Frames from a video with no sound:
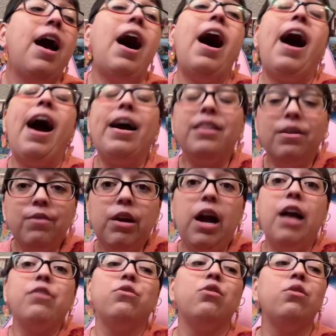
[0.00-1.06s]
I love you
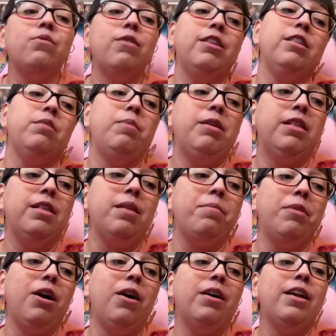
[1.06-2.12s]
guys two Reese's Pieces and
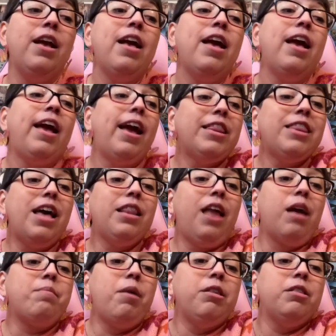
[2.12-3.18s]
beyond. Hit that
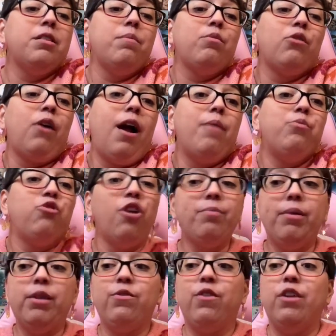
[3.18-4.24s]
like button, subscribe, jump
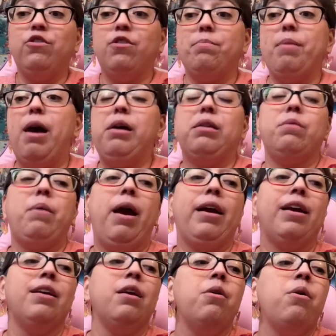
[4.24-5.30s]
on the friendship
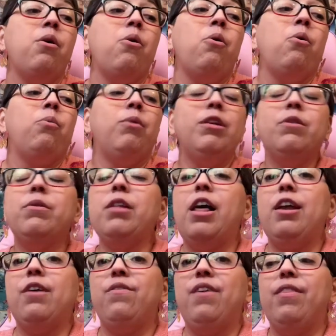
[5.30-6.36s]
bandwagon. We do a lot
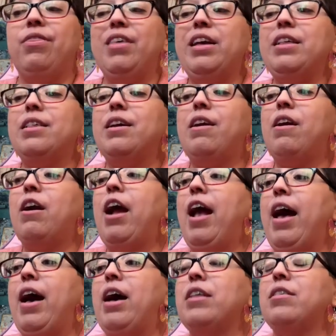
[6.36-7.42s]
of fun things here,
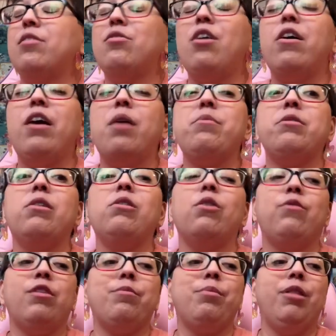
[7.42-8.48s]
and sorry I was all
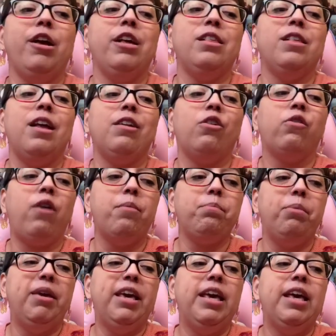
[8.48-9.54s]
over the place and
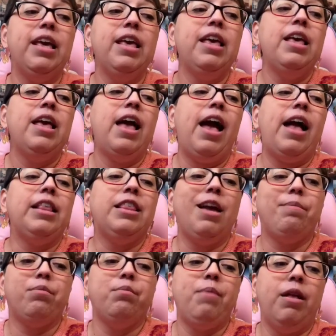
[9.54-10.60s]
grumpy and
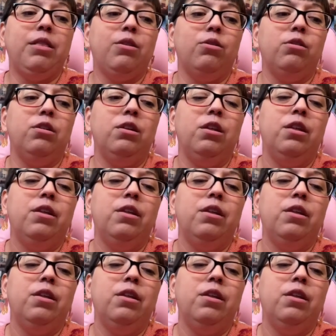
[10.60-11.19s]
temperamental.